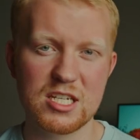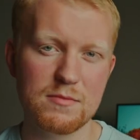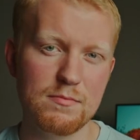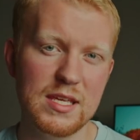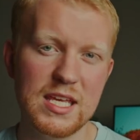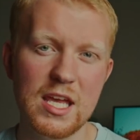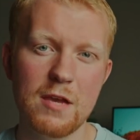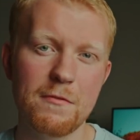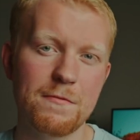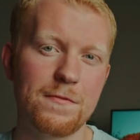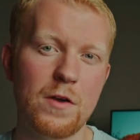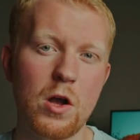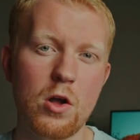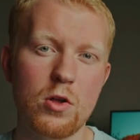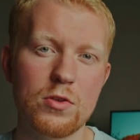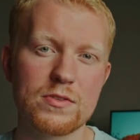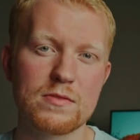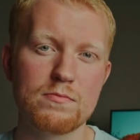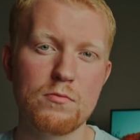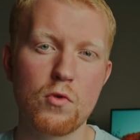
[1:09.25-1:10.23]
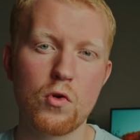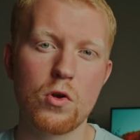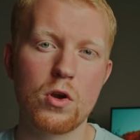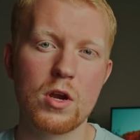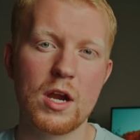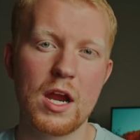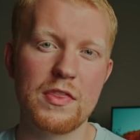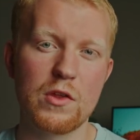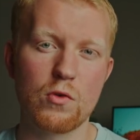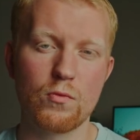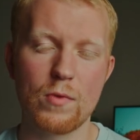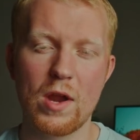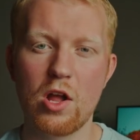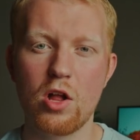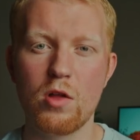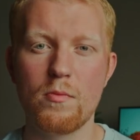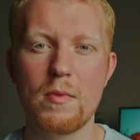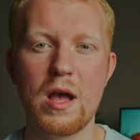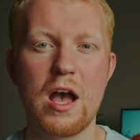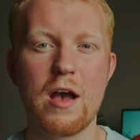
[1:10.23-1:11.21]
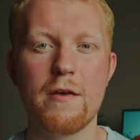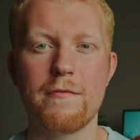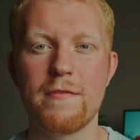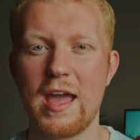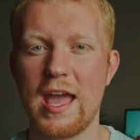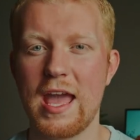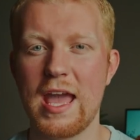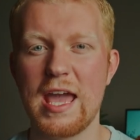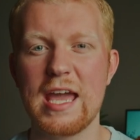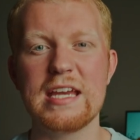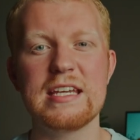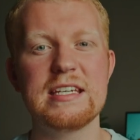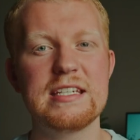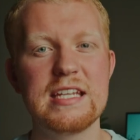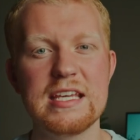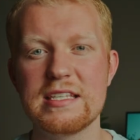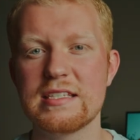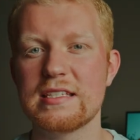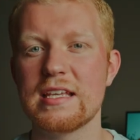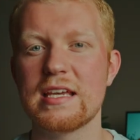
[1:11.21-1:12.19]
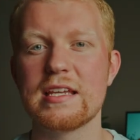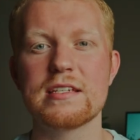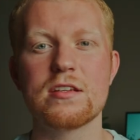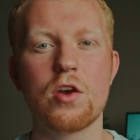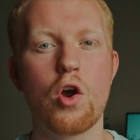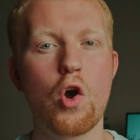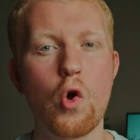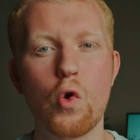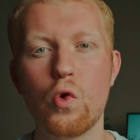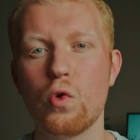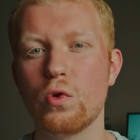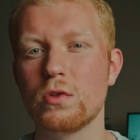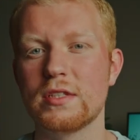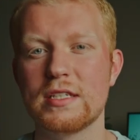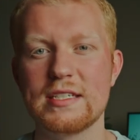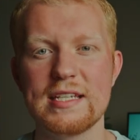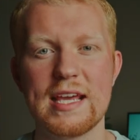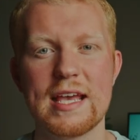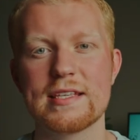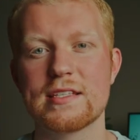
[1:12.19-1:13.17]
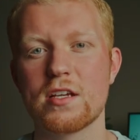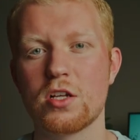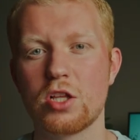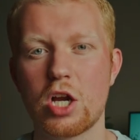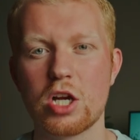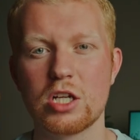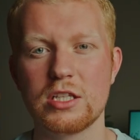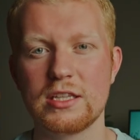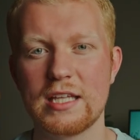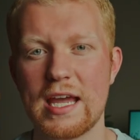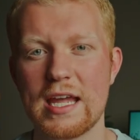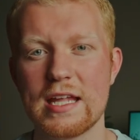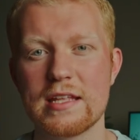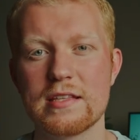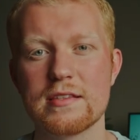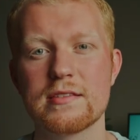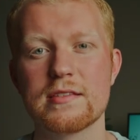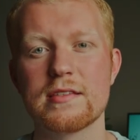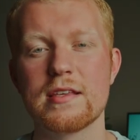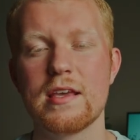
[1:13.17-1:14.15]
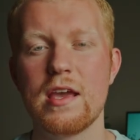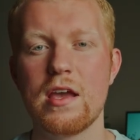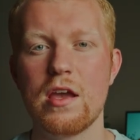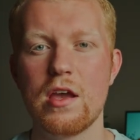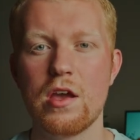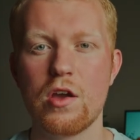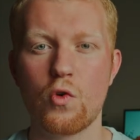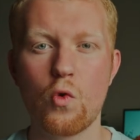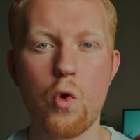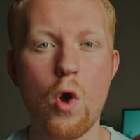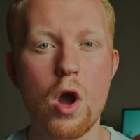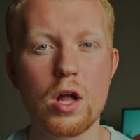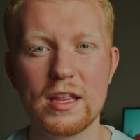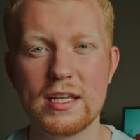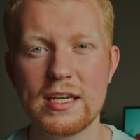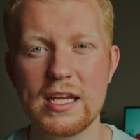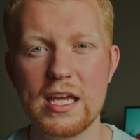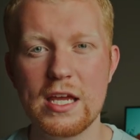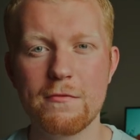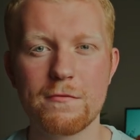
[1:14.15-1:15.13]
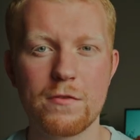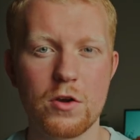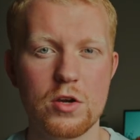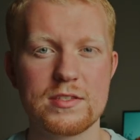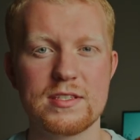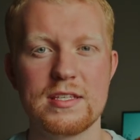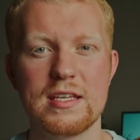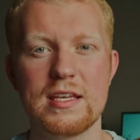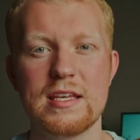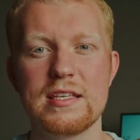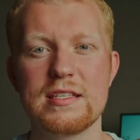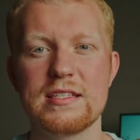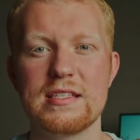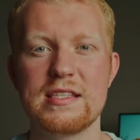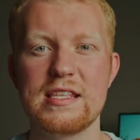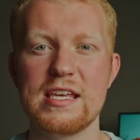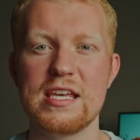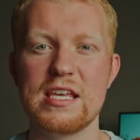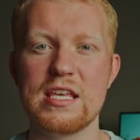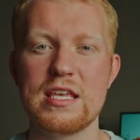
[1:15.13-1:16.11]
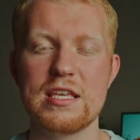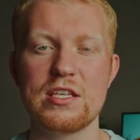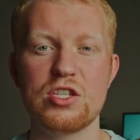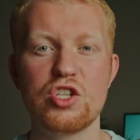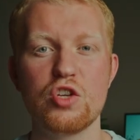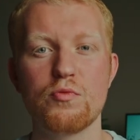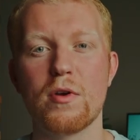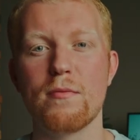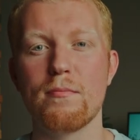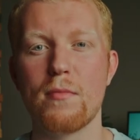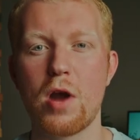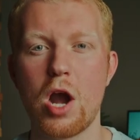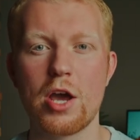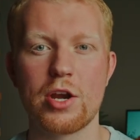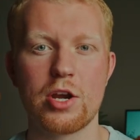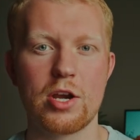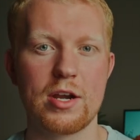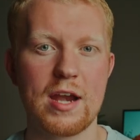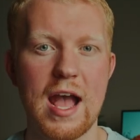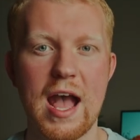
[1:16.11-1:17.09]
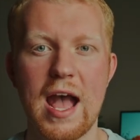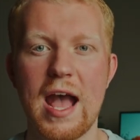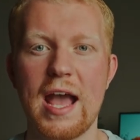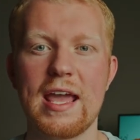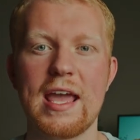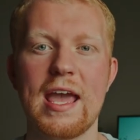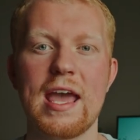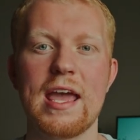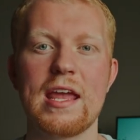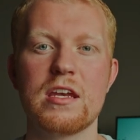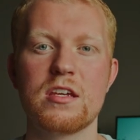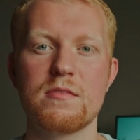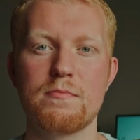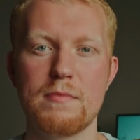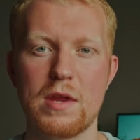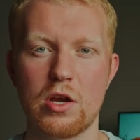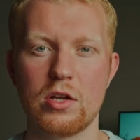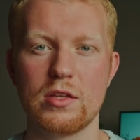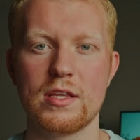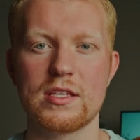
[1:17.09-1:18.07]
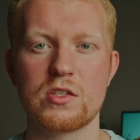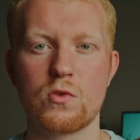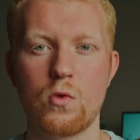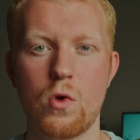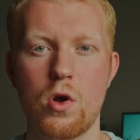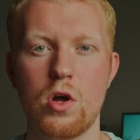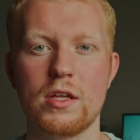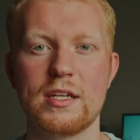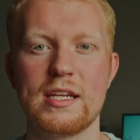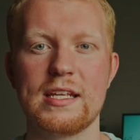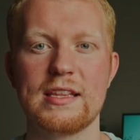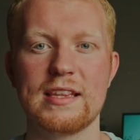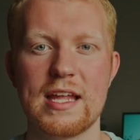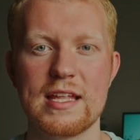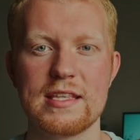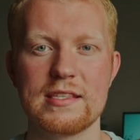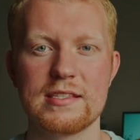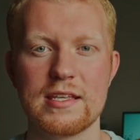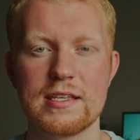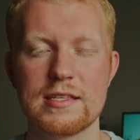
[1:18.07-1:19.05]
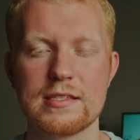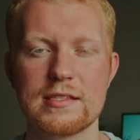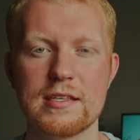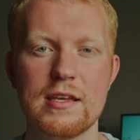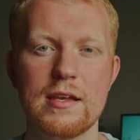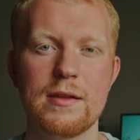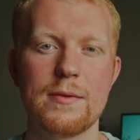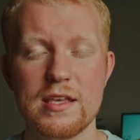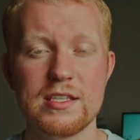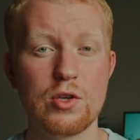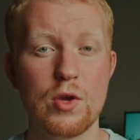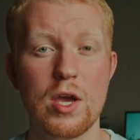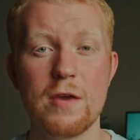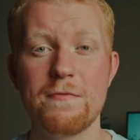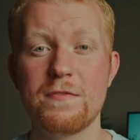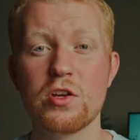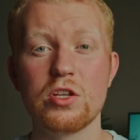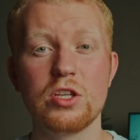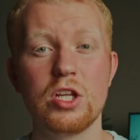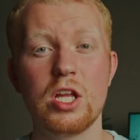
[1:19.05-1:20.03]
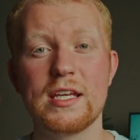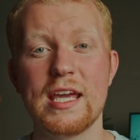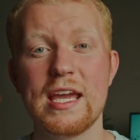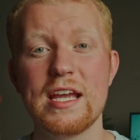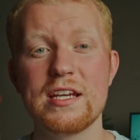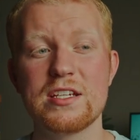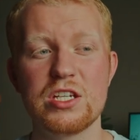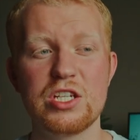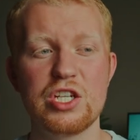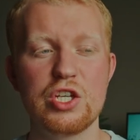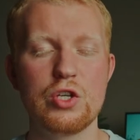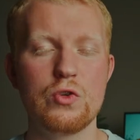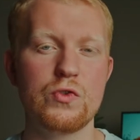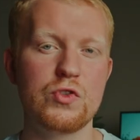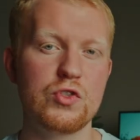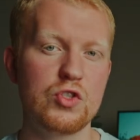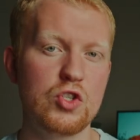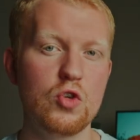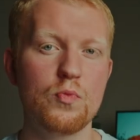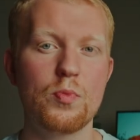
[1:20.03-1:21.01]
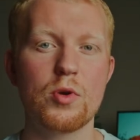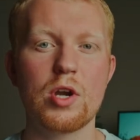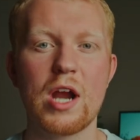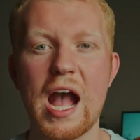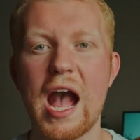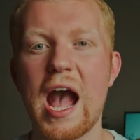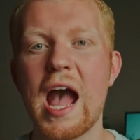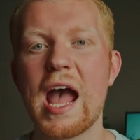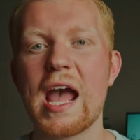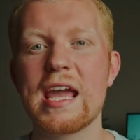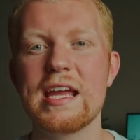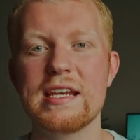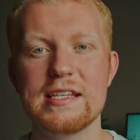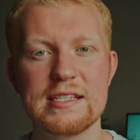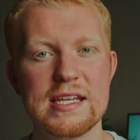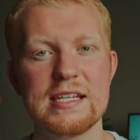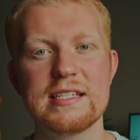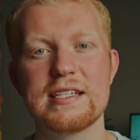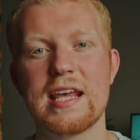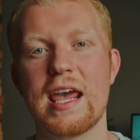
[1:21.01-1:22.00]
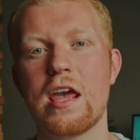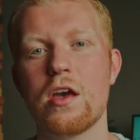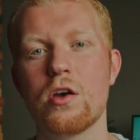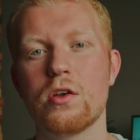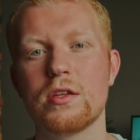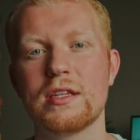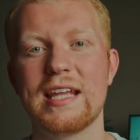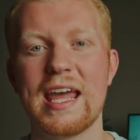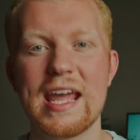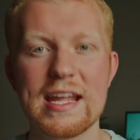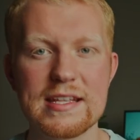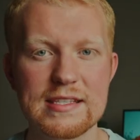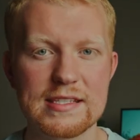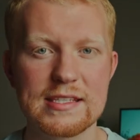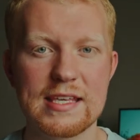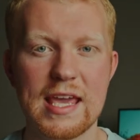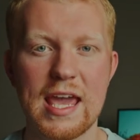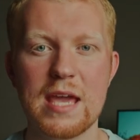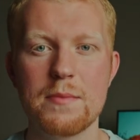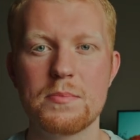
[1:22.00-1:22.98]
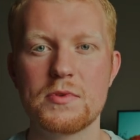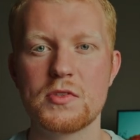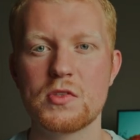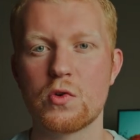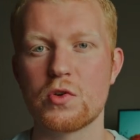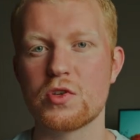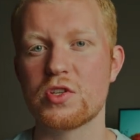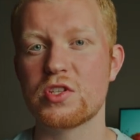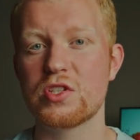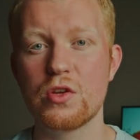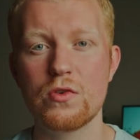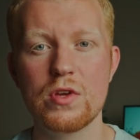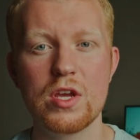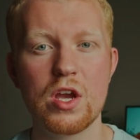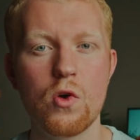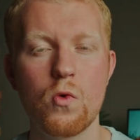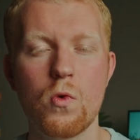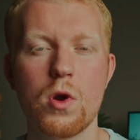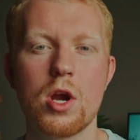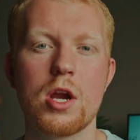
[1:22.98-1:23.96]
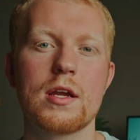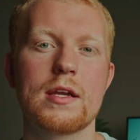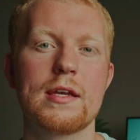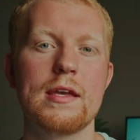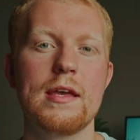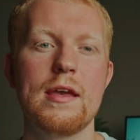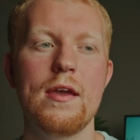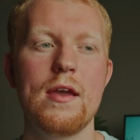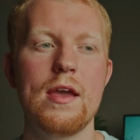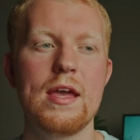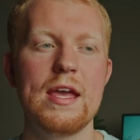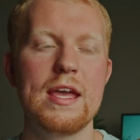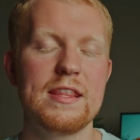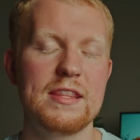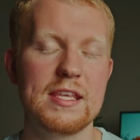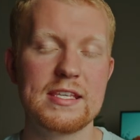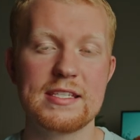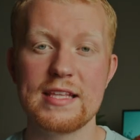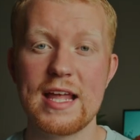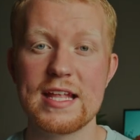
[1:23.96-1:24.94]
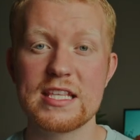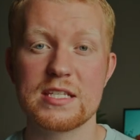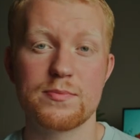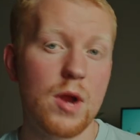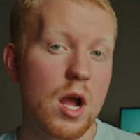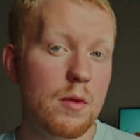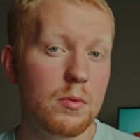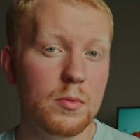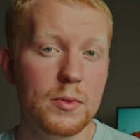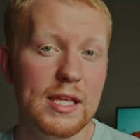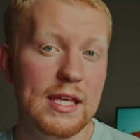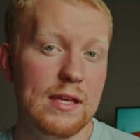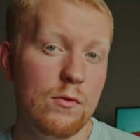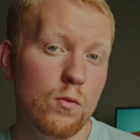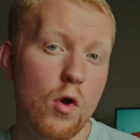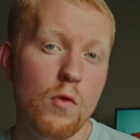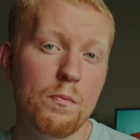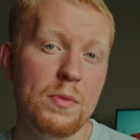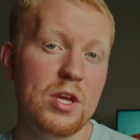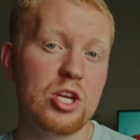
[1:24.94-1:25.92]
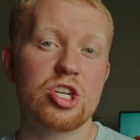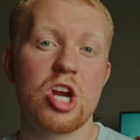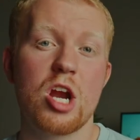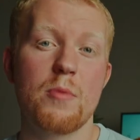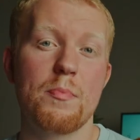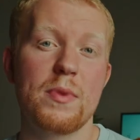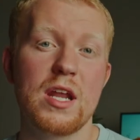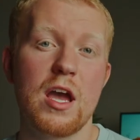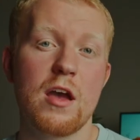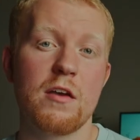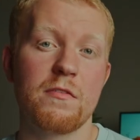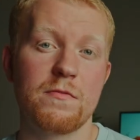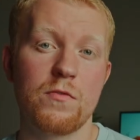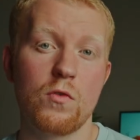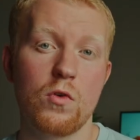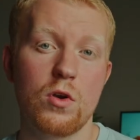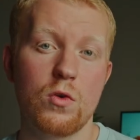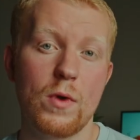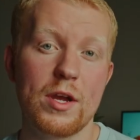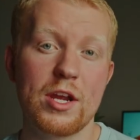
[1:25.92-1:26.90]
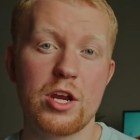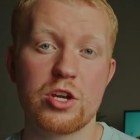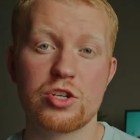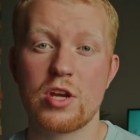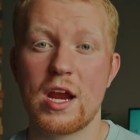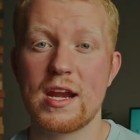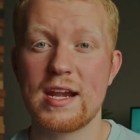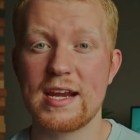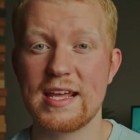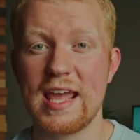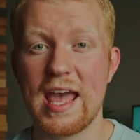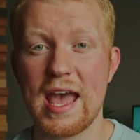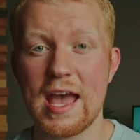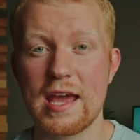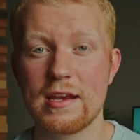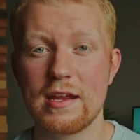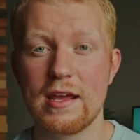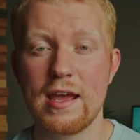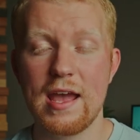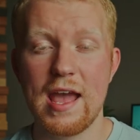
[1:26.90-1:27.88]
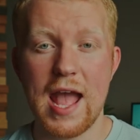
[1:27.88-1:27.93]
To me, it falls more in the realm of a decent old DSLR lens quality versus the super modern high-end mirrorless quality lenses. So if you're looking to do super high detailed landscapes or studio work, this lens probably won't be sharp enough for what you're trying to get.